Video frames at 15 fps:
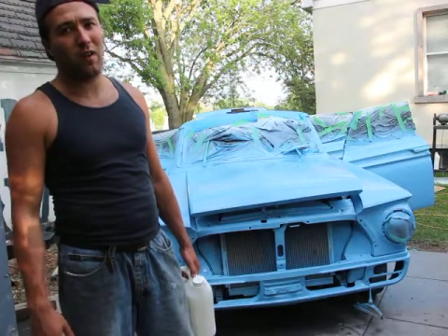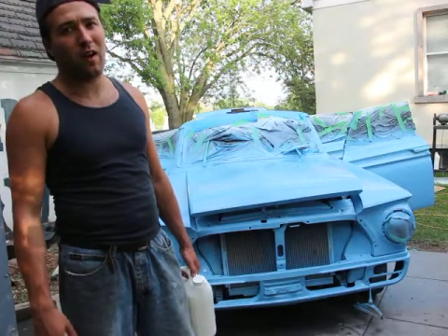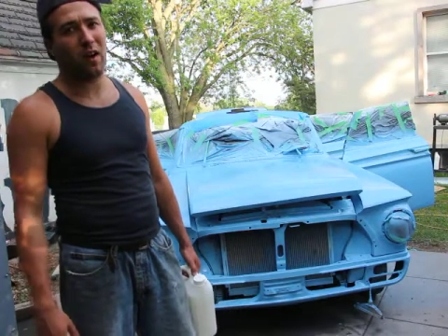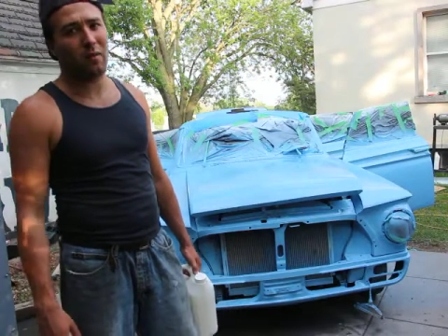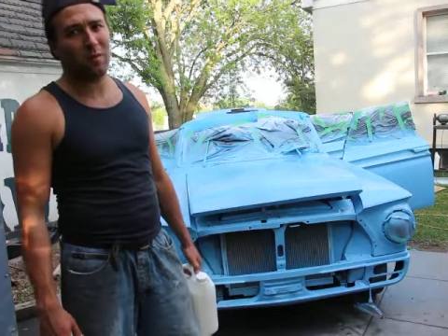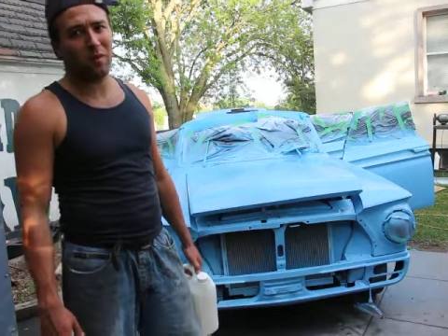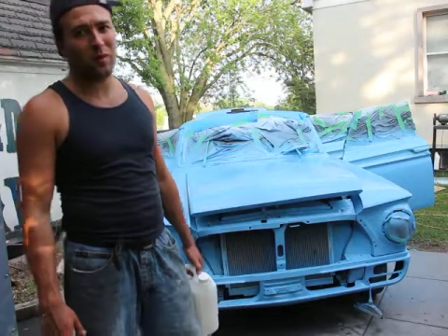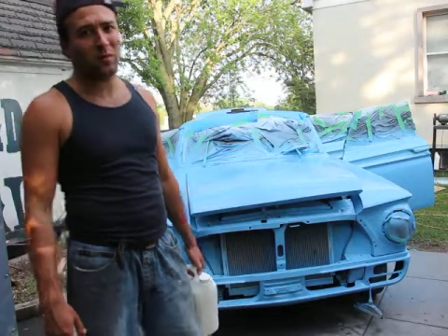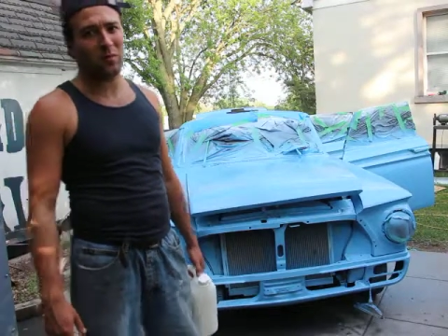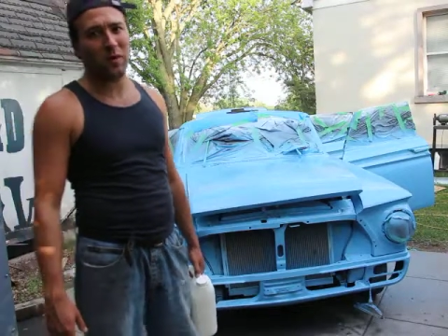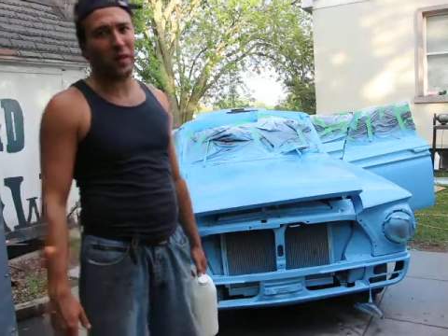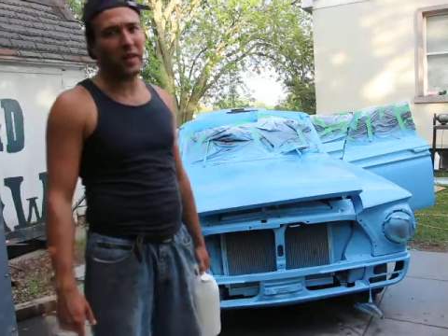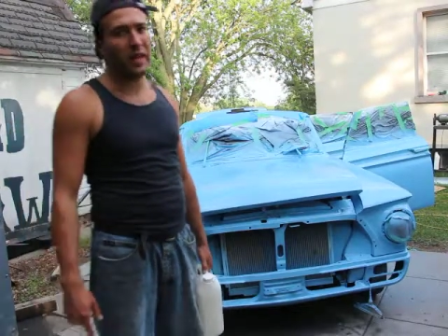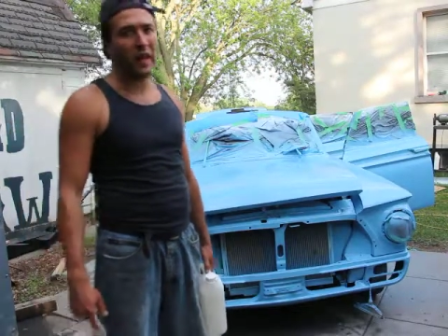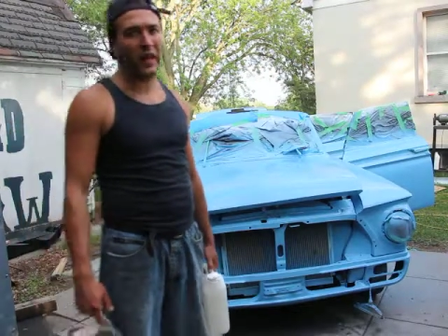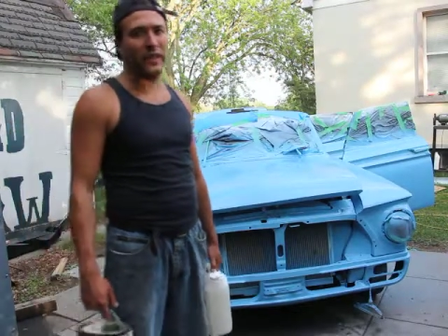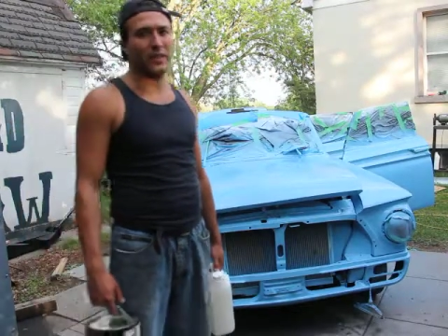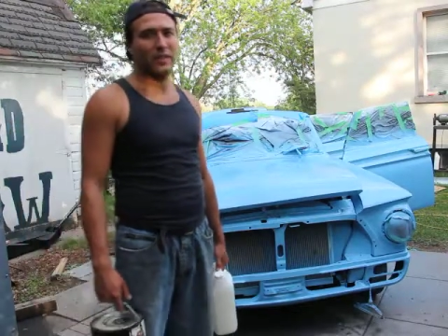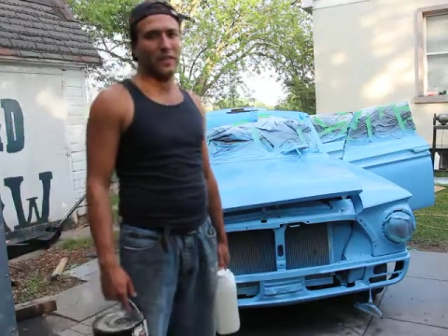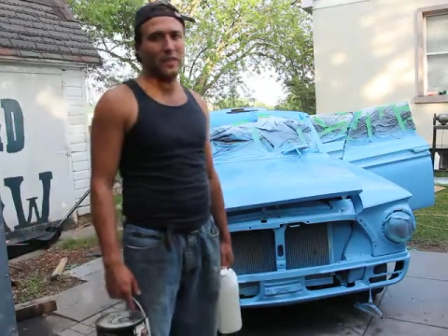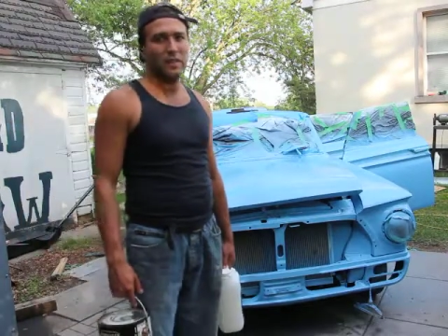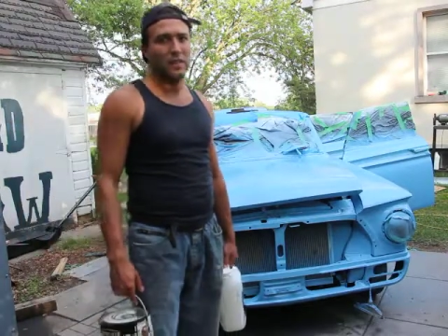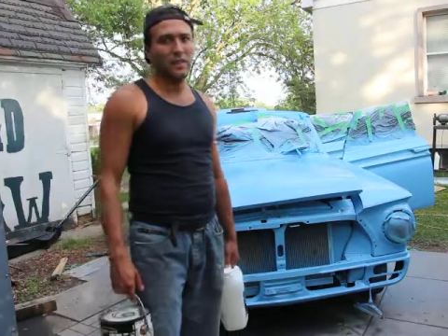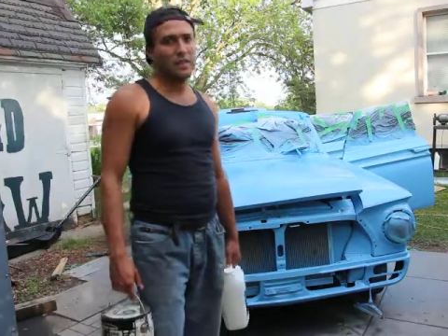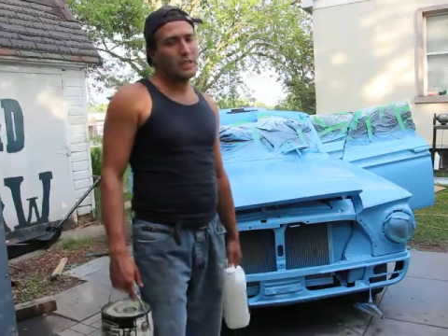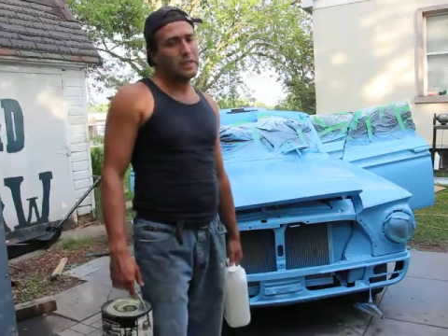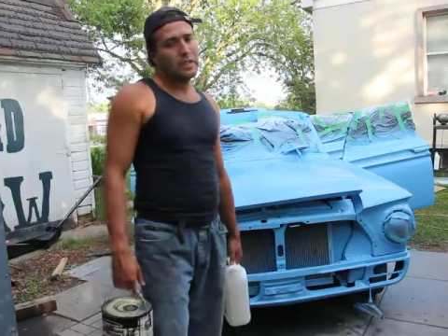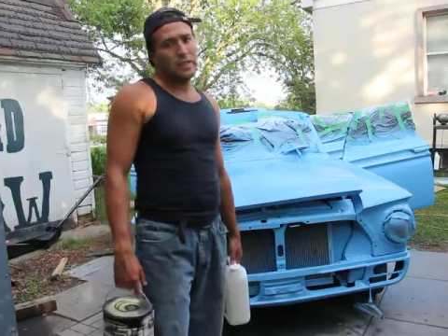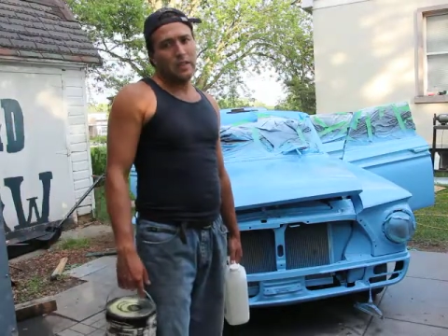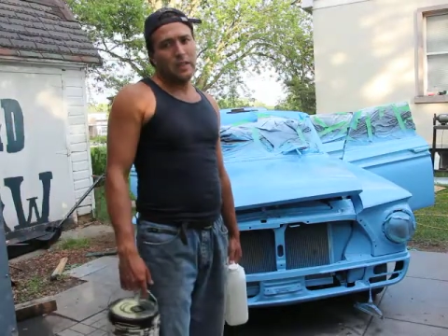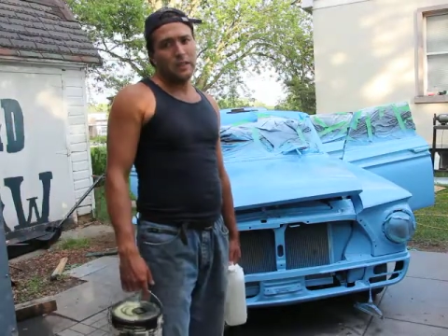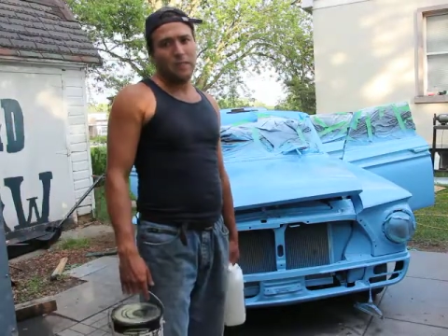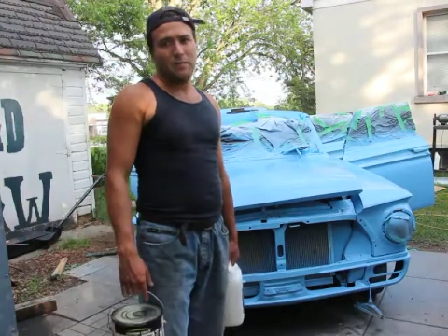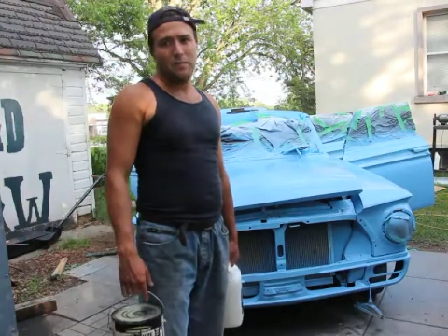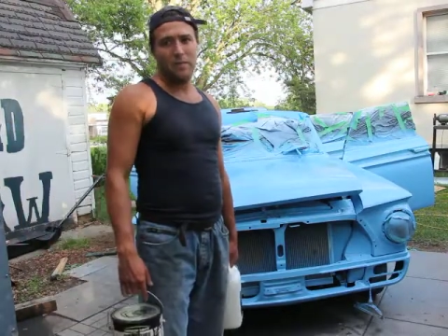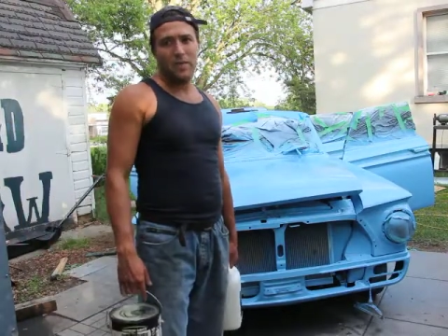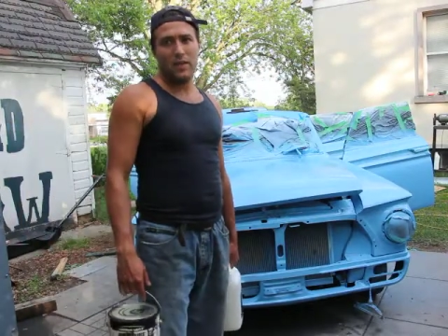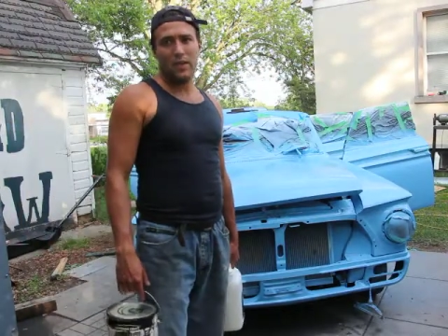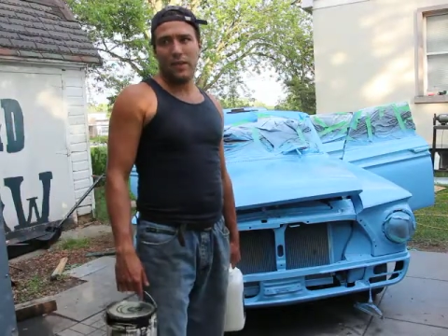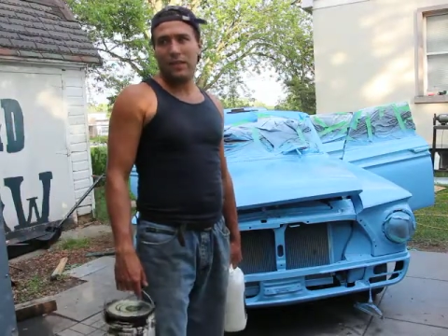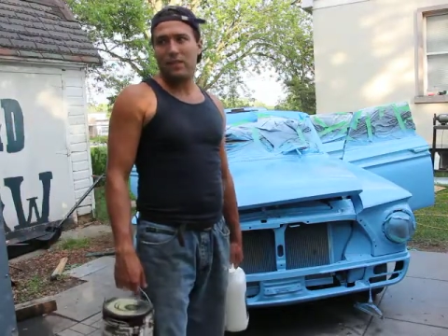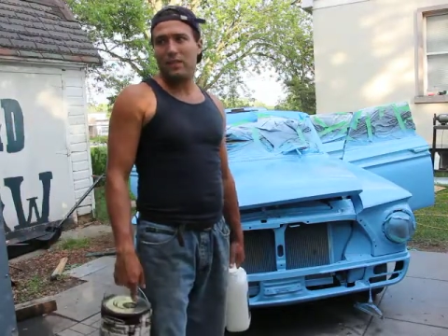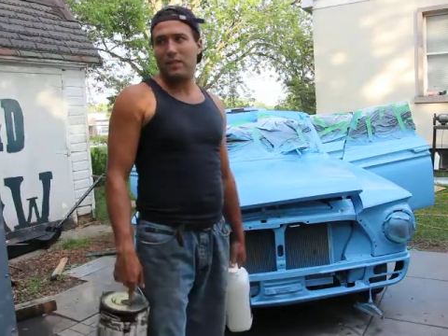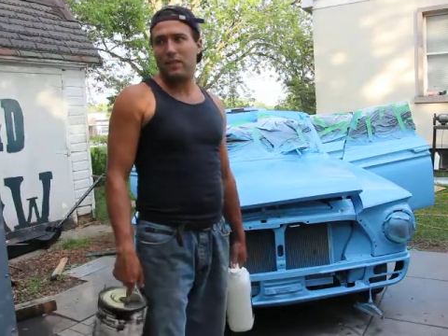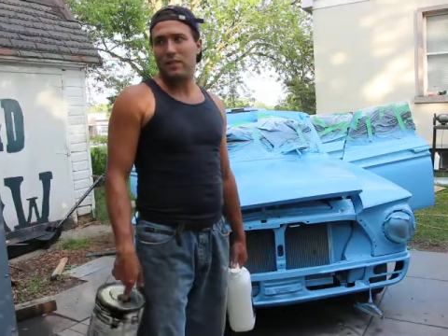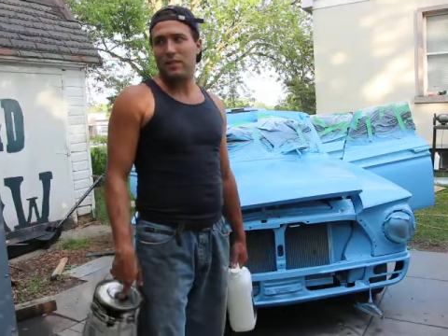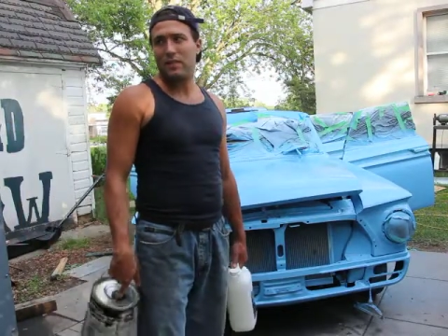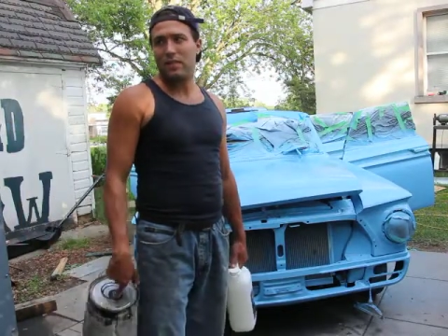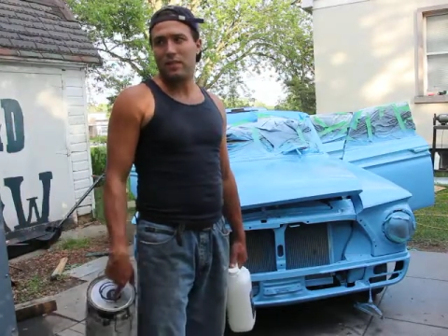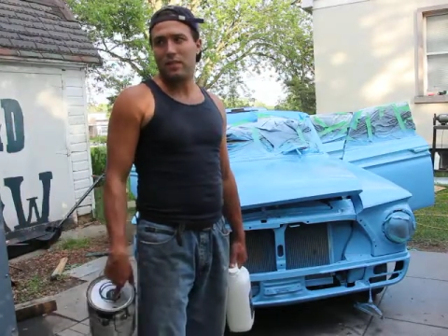car with spray cans. To me, that's